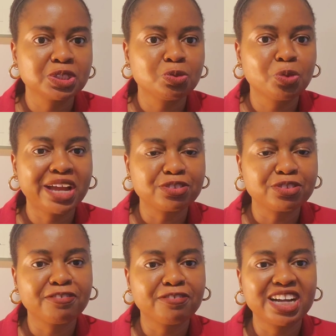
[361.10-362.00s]
we have
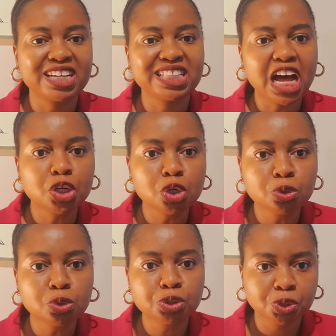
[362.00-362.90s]
to find
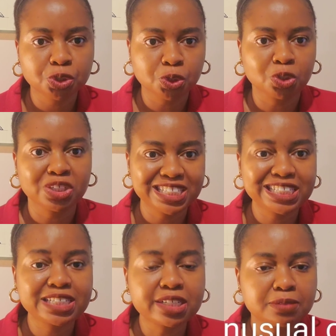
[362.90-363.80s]
unusual
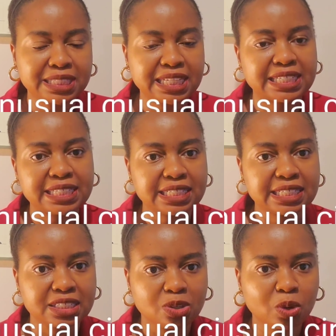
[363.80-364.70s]

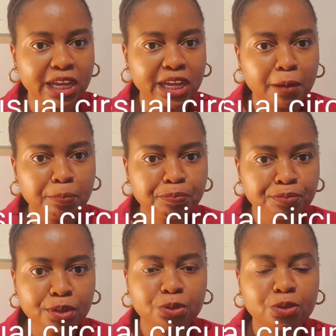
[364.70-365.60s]
circumstances, okay?
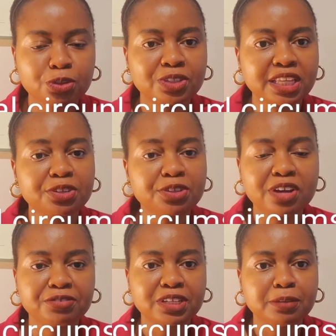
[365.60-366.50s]
Those are things you
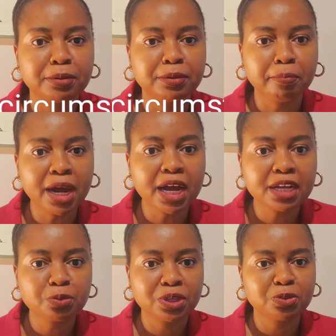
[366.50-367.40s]
have to keep in
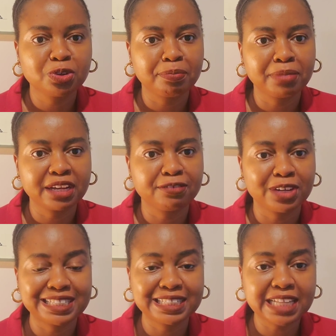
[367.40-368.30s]
mind when you're applying
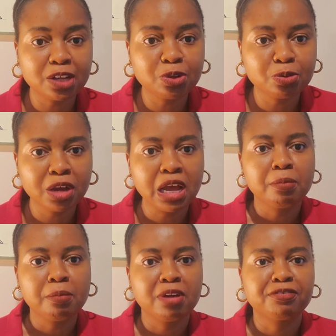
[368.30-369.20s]
for asylum.
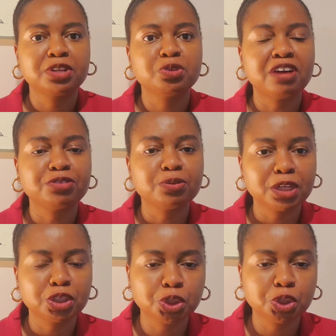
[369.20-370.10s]
My friend, you have to
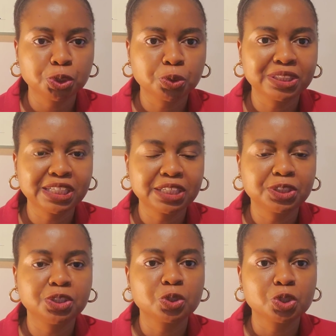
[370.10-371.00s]
make sure
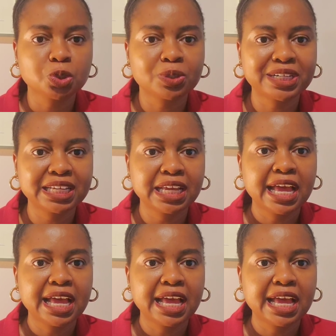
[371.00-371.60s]
that your story